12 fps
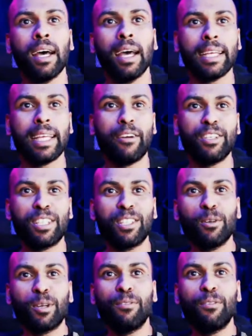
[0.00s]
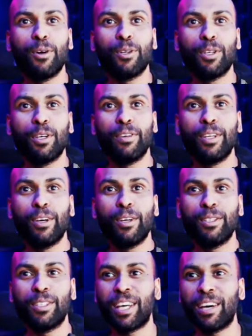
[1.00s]
Gary says, looking forward to your video
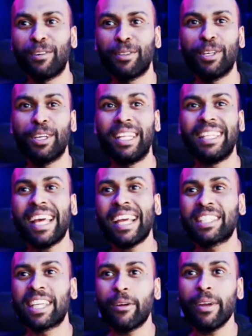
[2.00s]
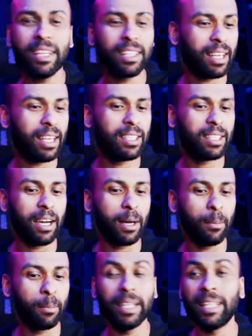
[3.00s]
using the iPhone 13. Thanks, Gary. There's
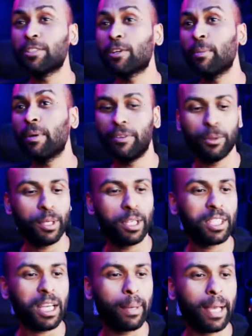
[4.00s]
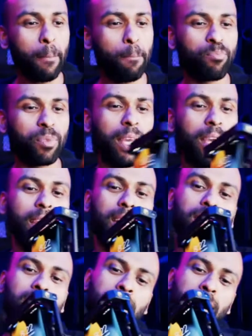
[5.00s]
going to be a few things coming up,
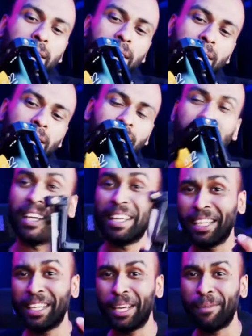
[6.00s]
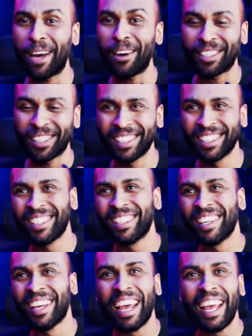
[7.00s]
and keep out.
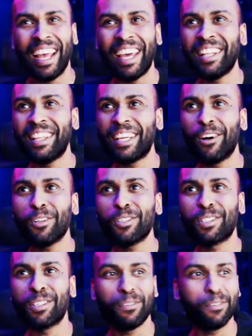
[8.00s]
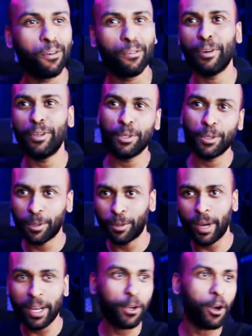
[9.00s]
Anything else, feel free to
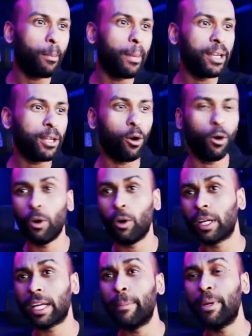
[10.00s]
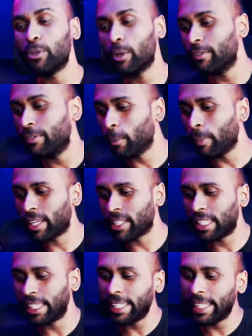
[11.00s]
write a comment or come and join Filmmakers
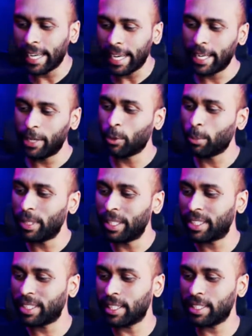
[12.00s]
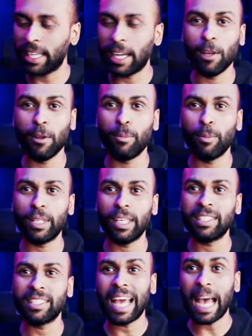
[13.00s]
League, and we'll be discussing a lot more
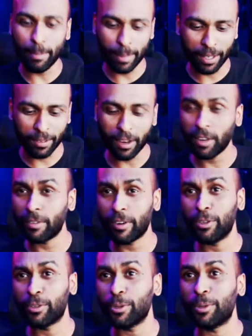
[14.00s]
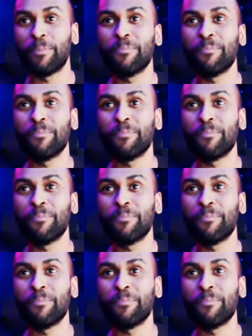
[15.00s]
things happening very, very soon.